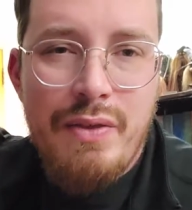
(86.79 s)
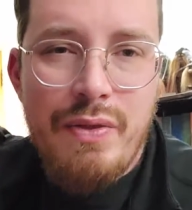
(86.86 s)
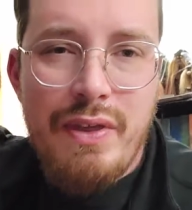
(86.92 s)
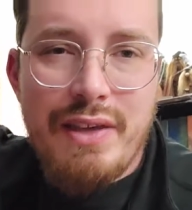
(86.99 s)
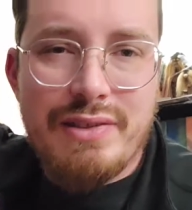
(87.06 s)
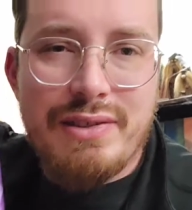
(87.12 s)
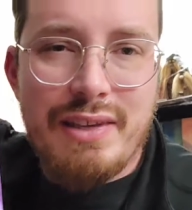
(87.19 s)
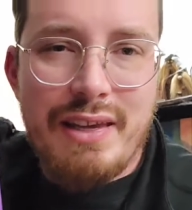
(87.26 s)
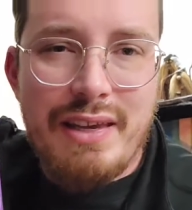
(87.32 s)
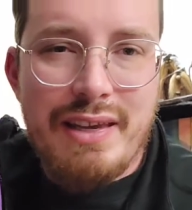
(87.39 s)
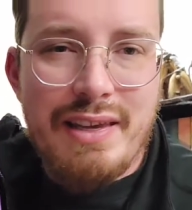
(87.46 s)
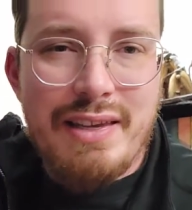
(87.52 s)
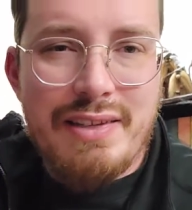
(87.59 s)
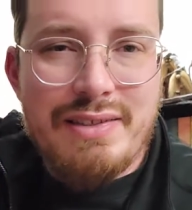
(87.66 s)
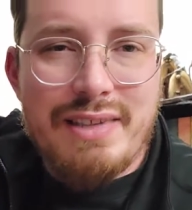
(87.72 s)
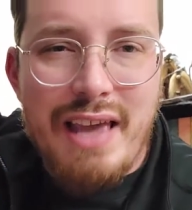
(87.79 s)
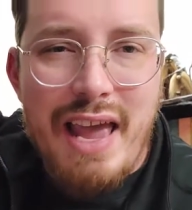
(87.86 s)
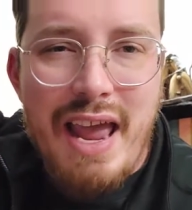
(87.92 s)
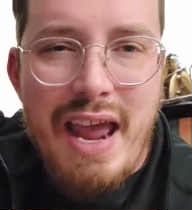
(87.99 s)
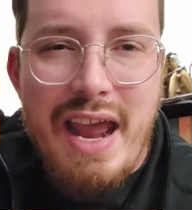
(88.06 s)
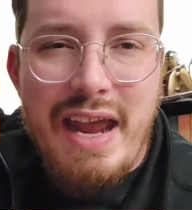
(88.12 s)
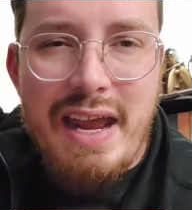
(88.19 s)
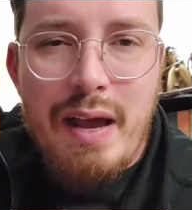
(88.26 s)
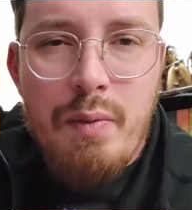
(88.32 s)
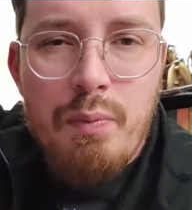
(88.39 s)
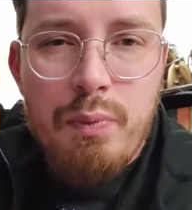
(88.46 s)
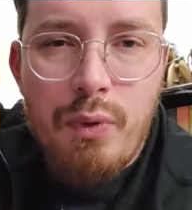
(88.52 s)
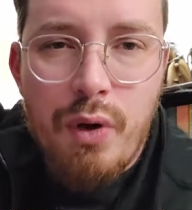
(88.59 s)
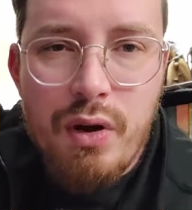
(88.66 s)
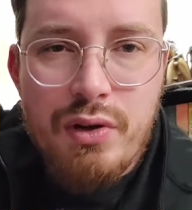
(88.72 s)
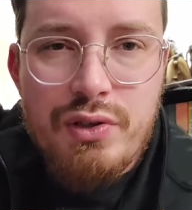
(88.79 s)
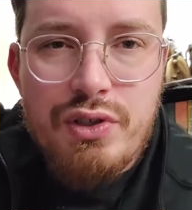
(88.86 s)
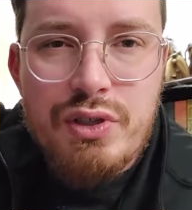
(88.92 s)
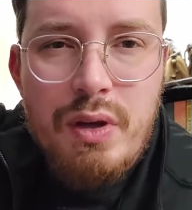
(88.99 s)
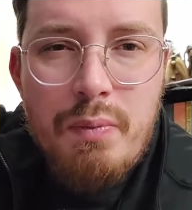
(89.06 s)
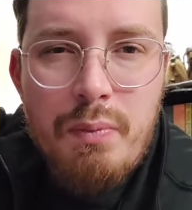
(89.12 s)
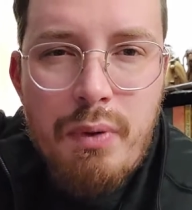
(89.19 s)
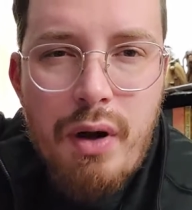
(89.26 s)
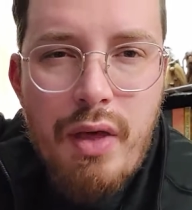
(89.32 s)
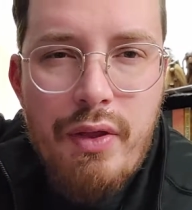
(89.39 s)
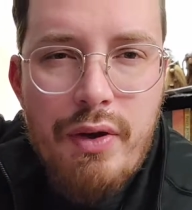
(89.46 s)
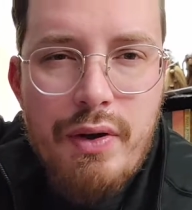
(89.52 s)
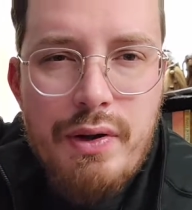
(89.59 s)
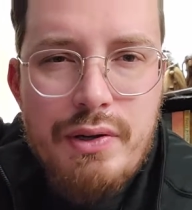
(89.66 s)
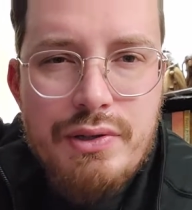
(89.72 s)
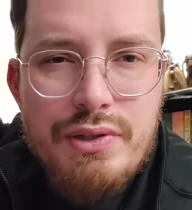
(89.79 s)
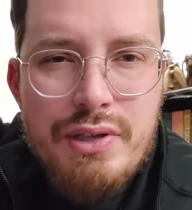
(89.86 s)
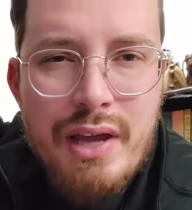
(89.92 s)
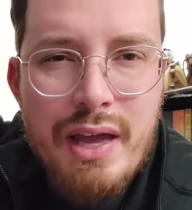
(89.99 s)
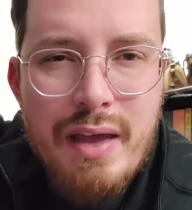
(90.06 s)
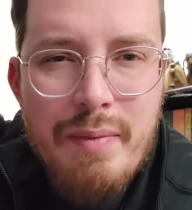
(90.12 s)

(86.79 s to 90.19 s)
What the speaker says: this is a Brooks Brothers